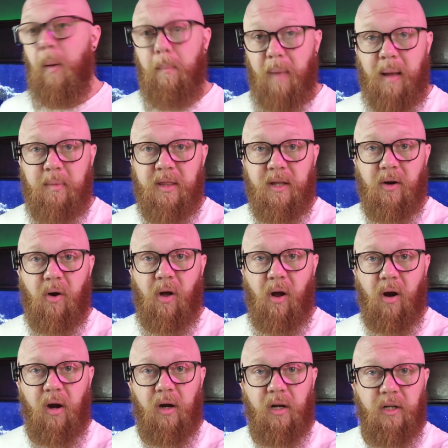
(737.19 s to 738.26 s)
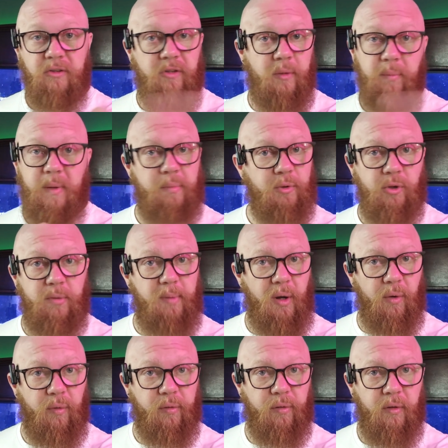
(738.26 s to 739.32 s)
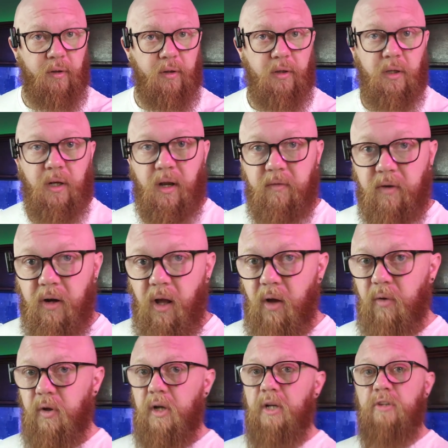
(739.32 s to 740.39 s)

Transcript: Maybe there are. Some people do both. You never know.